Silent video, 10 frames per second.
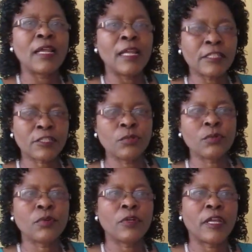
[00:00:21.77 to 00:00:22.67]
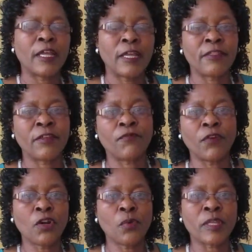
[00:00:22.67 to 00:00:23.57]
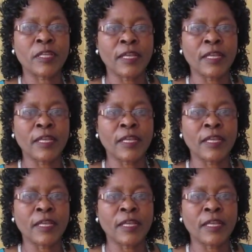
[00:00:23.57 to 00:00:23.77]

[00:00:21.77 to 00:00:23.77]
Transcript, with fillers: Let's look at the following